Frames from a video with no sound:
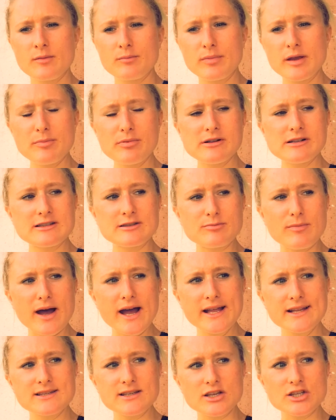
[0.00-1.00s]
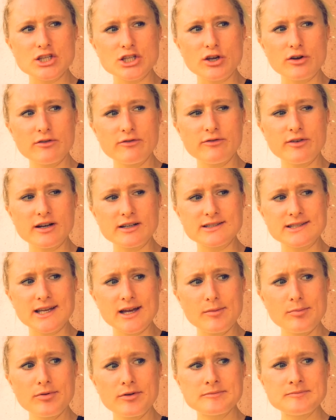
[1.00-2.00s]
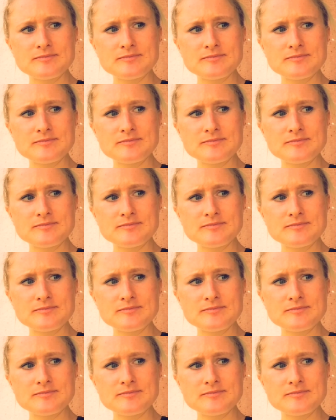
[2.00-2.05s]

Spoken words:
People's minds are so fucked up